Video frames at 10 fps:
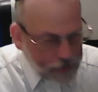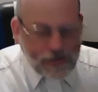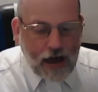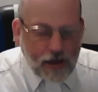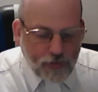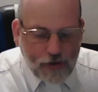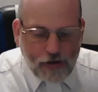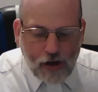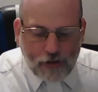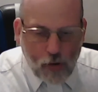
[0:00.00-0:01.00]
tells me
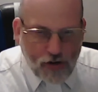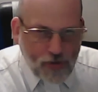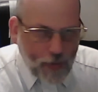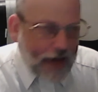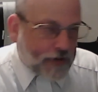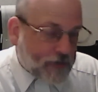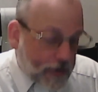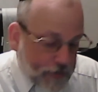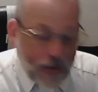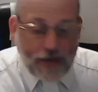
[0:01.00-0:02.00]
not to worship idols, not
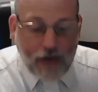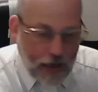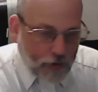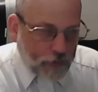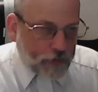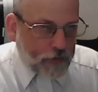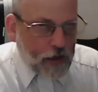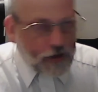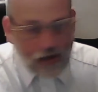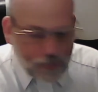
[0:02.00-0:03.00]
to make idols,
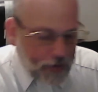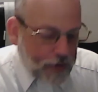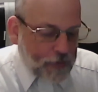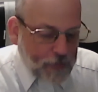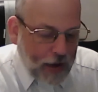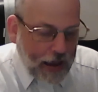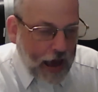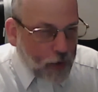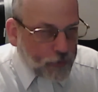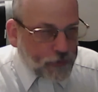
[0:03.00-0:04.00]
not to bring them into my
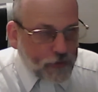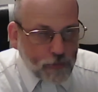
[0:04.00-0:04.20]
house.